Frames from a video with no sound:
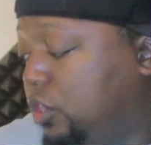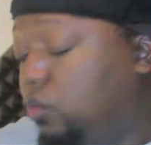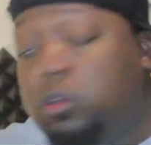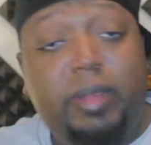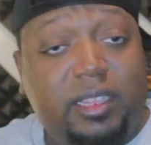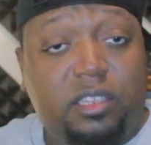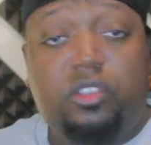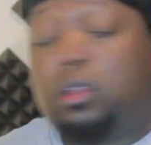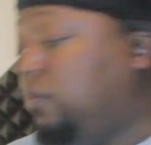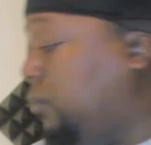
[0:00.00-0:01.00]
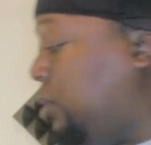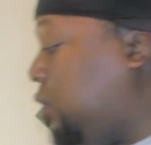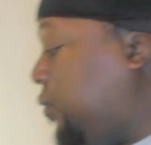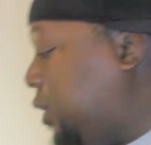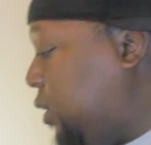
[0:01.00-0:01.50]
You know about the software
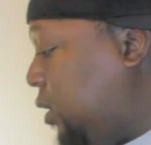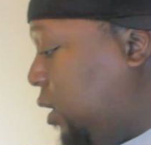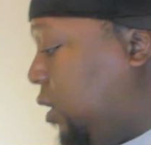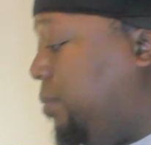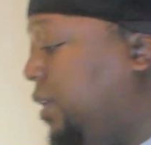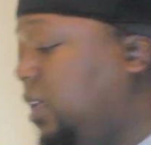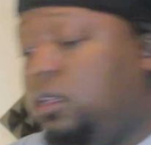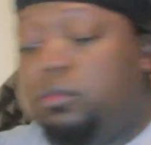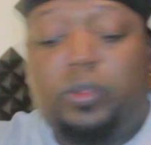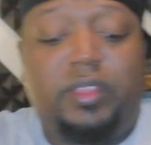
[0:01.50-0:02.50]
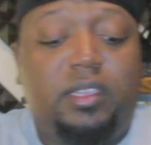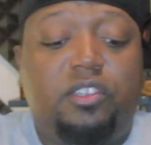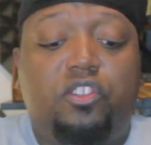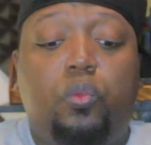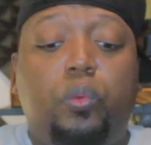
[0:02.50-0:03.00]
already, but it comes with
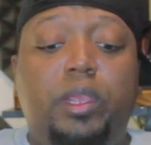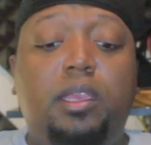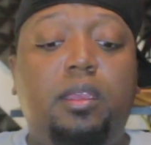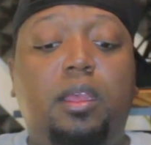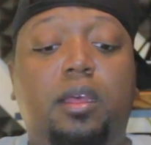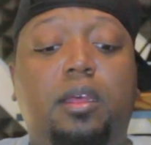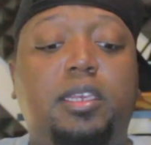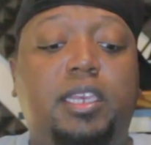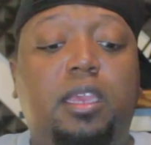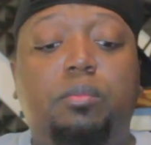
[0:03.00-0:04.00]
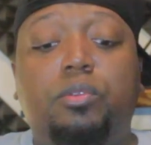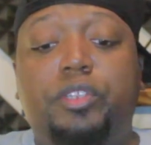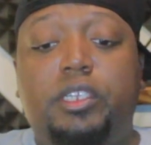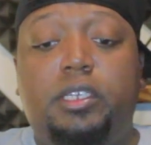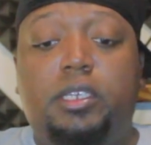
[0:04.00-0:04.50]
these 3
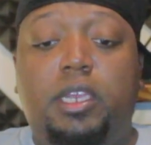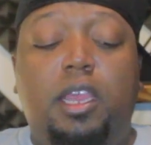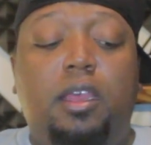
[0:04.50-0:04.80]
cables here.